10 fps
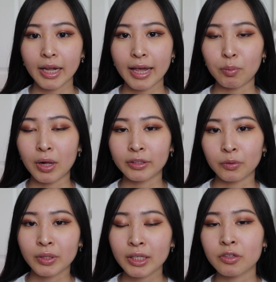and while I
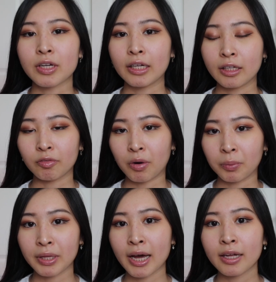don't think there's anything wrong
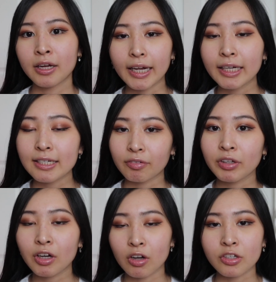with that it can
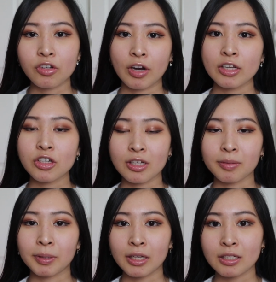definitely cause stress just
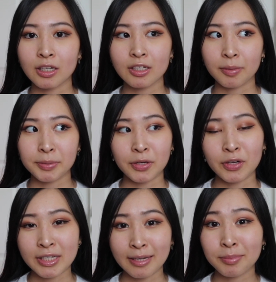because
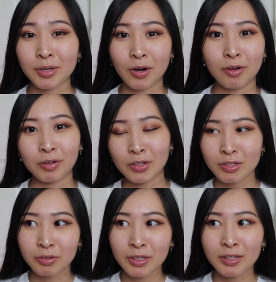cybersecurity teams are
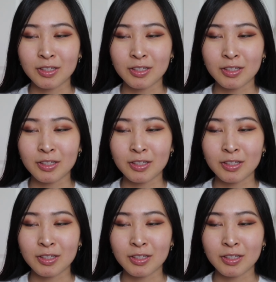relatively